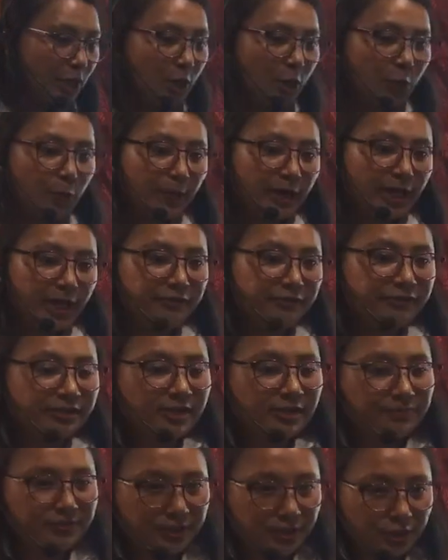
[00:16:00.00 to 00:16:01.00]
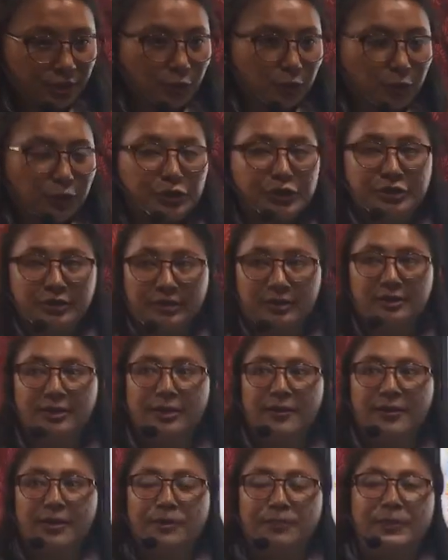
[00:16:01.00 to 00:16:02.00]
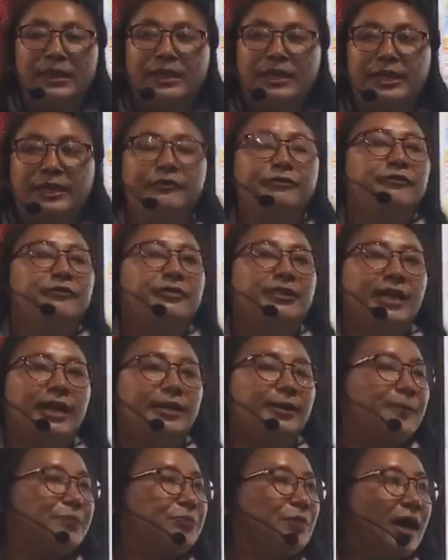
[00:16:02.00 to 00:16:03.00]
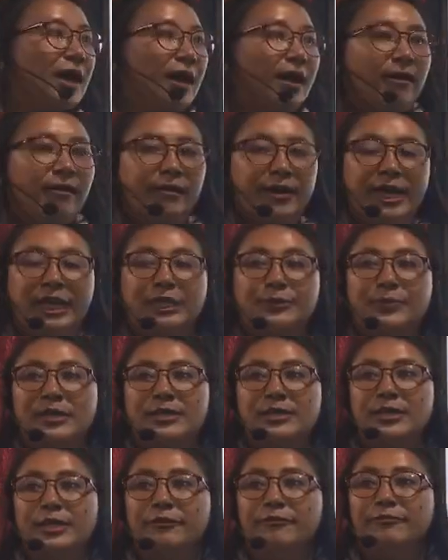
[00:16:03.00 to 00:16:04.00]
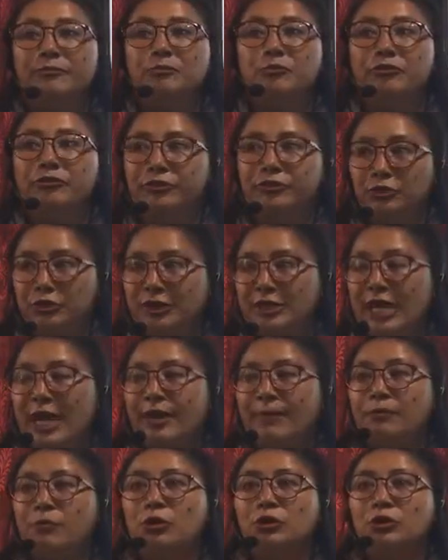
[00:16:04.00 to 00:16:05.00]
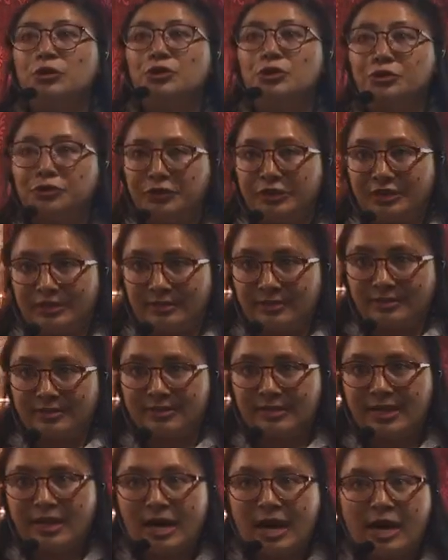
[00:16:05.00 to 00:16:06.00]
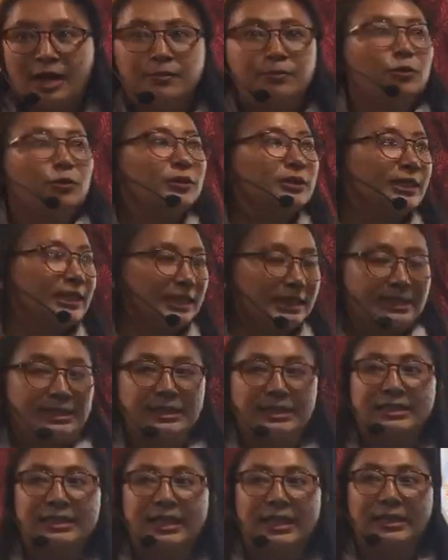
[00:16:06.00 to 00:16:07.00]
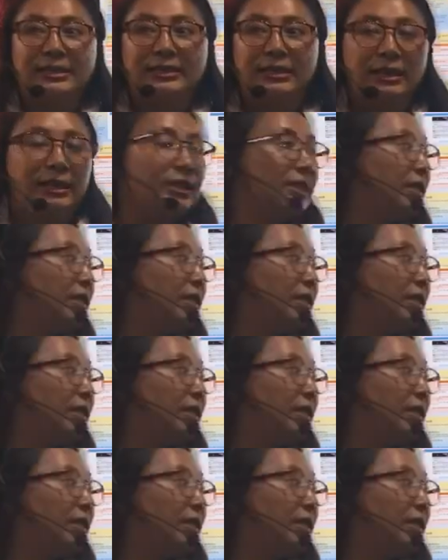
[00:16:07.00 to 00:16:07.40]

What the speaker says: We have a common notion, belief that expensive foods are more nutritious, are more healthier than the